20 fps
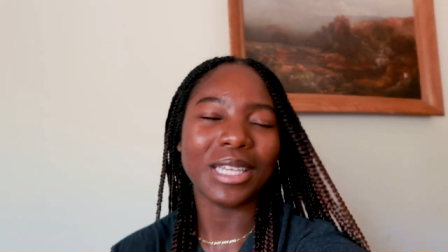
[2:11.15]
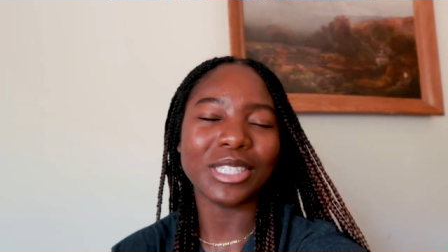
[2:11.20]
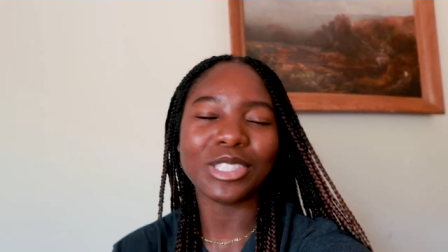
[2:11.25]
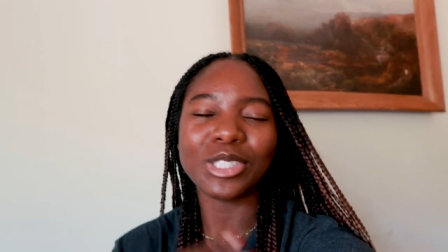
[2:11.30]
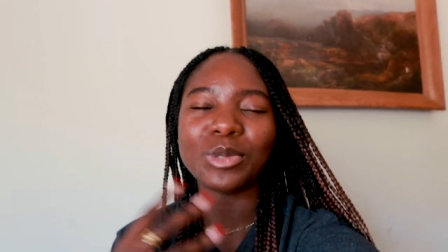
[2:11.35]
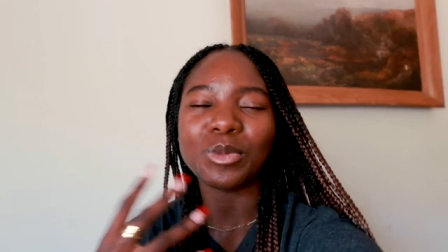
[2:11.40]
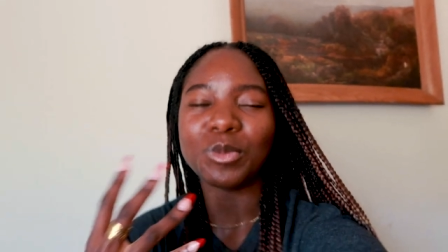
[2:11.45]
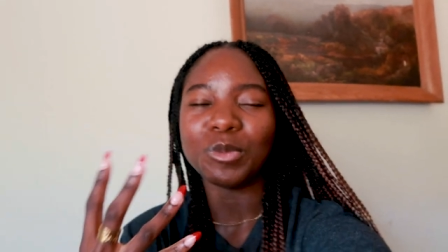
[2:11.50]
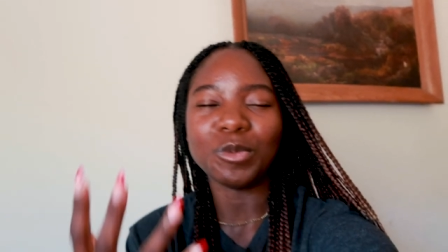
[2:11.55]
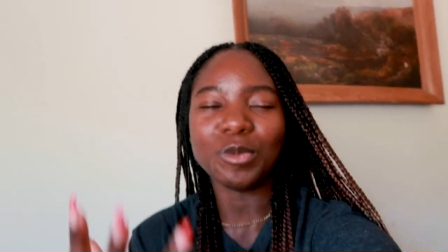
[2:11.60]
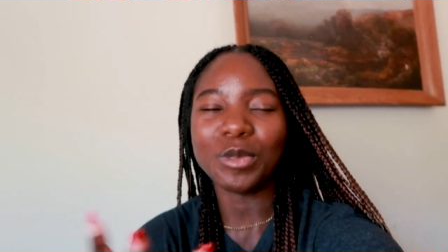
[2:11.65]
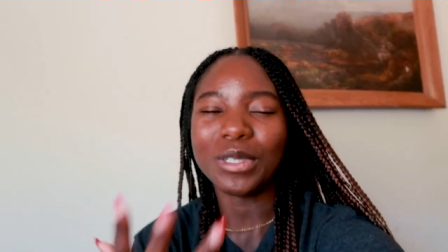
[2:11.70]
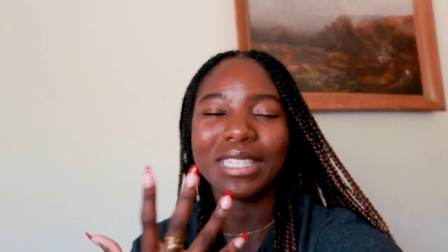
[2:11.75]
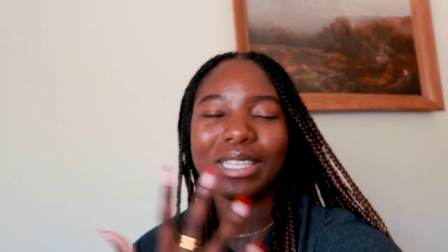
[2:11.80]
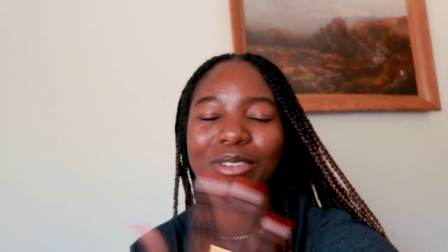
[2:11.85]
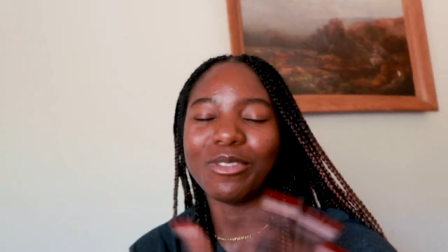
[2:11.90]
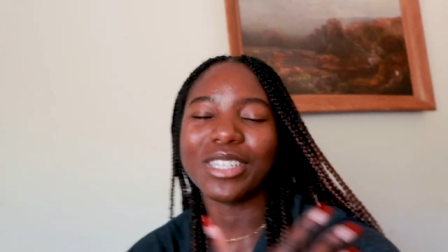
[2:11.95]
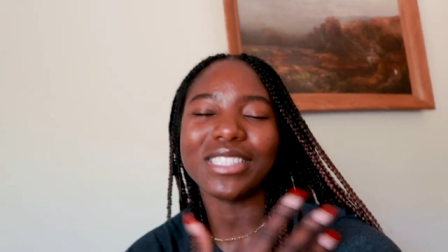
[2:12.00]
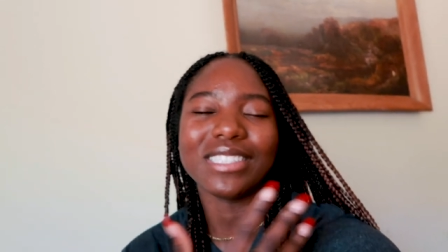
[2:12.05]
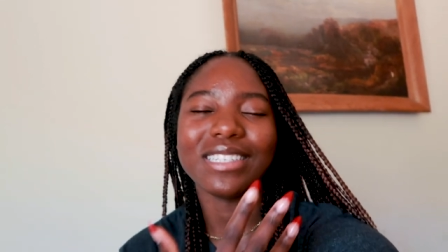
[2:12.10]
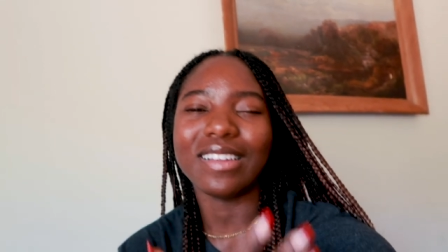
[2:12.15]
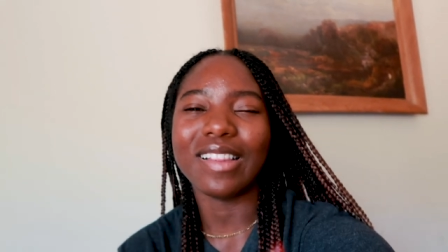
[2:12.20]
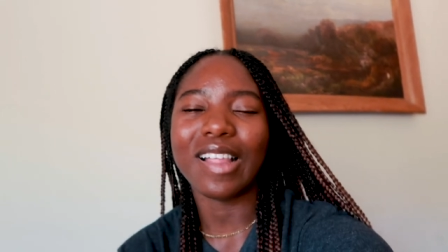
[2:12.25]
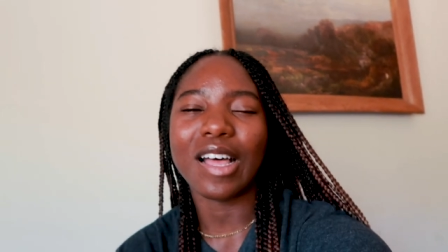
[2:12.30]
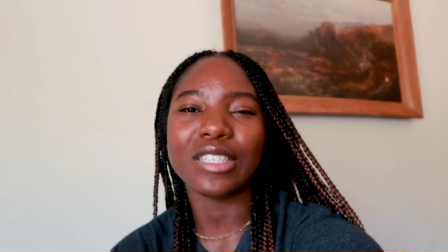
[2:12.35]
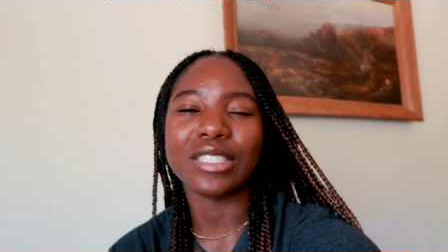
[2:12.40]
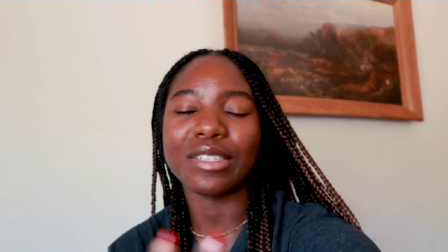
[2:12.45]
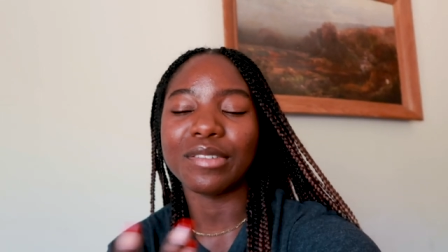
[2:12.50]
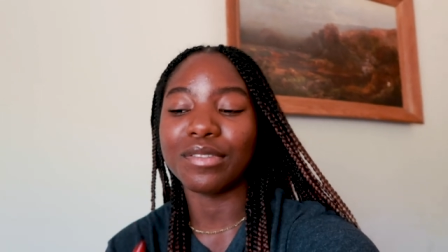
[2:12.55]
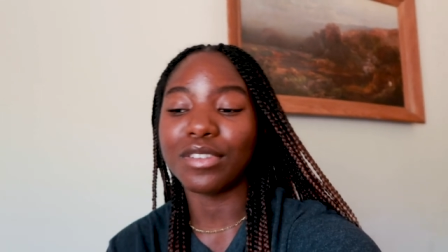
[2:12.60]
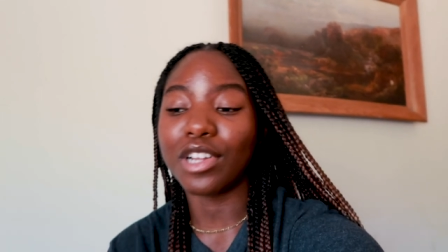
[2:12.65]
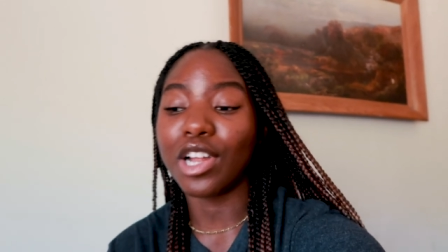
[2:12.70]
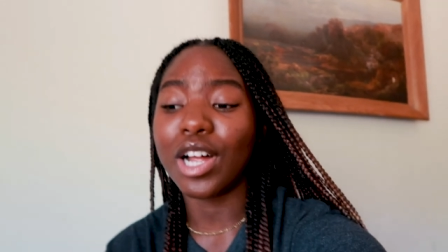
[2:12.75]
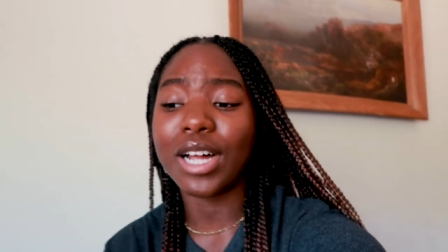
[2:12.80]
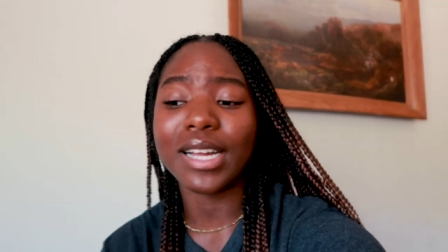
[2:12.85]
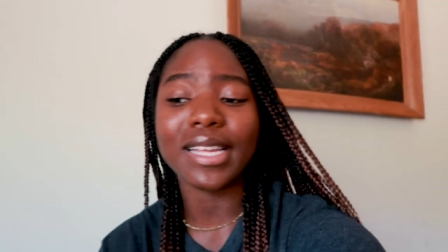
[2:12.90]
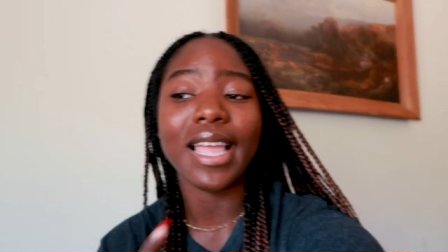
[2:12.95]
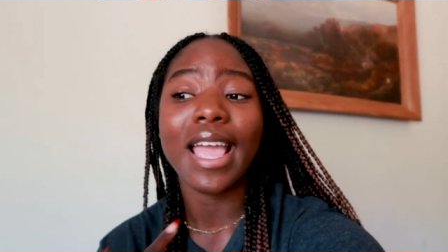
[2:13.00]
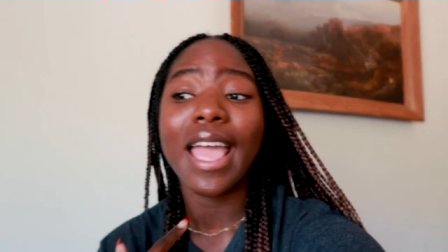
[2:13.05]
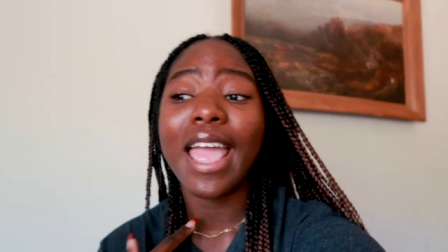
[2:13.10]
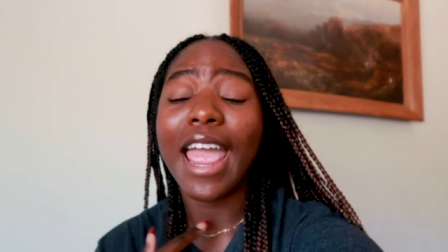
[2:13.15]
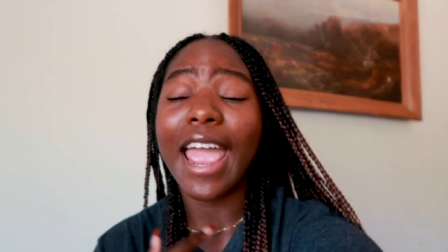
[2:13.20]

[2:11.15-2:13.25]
there just really wasn't a lot to vlog.